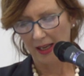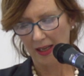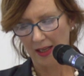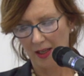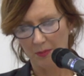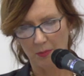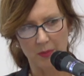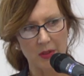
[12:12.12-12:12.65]

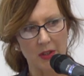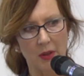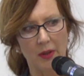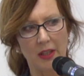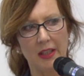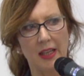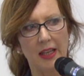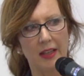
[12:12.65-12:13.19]
So
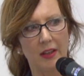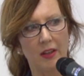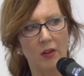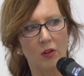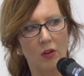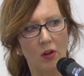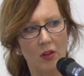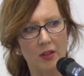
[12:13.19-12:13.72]
unlike
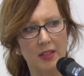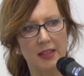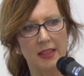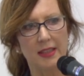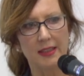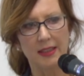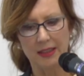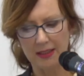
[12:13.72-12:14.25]
cross
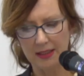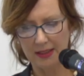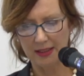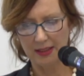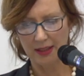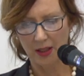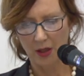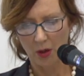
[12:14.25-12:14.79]

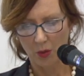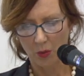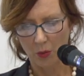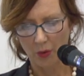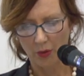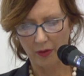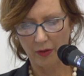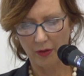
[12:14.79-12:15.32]
leases,
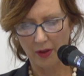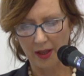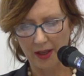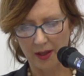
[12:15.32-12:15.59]
cross